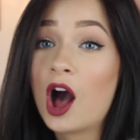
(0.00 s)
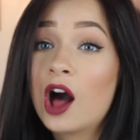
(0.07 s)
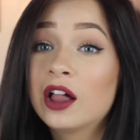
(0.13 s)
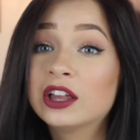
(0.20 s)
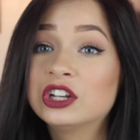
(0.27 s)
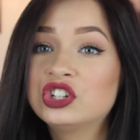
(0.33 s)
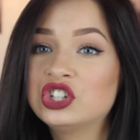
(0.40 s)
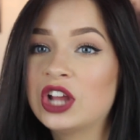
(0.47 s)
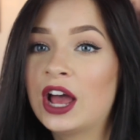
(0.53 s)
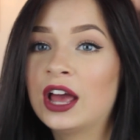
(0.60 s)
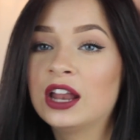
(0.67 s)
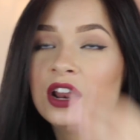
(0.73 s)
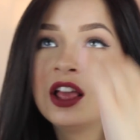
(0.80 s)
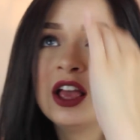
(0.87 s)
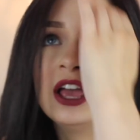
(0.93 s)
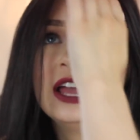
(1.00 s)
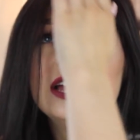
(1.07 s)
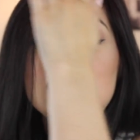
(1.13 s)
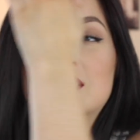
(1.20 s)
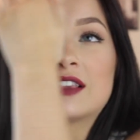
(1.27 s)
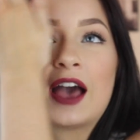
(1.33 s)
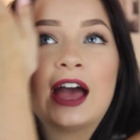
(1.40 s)
college yet.
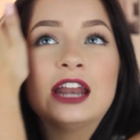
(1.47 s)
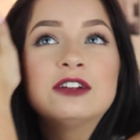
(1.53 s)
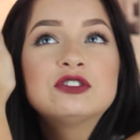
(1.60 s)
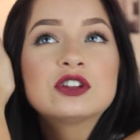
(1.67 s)
It's kind of